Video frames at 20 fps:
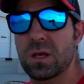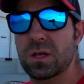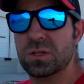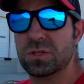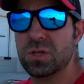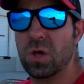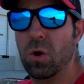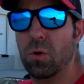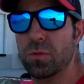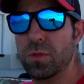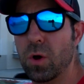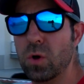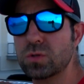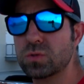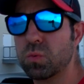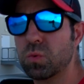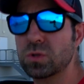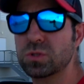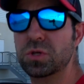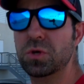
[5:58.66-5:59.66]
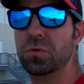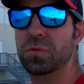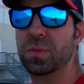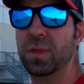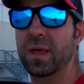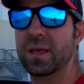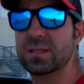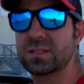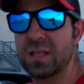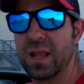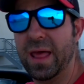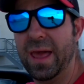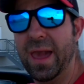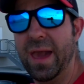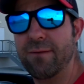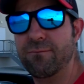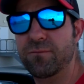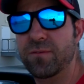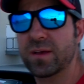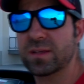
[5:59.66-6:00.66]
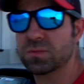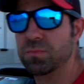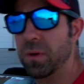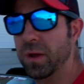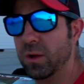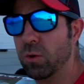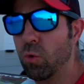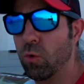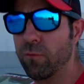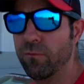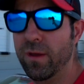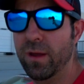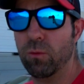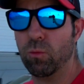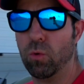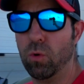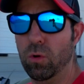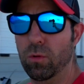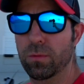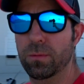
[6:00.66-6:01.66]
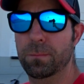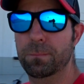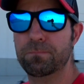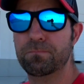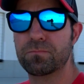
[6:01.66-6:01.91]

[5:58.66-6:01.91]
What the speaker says: So those were 2 things that I had fixed by Corvette World.